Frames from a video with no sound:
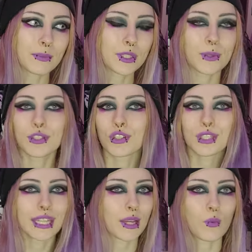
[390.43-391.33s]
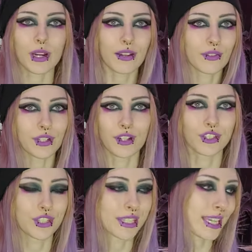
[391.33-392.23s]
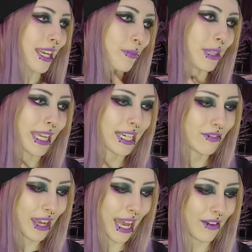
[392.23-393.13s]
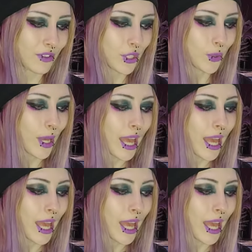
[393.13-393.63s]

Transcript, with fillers: so it's just like whatever, I'll just stay up late if I have to.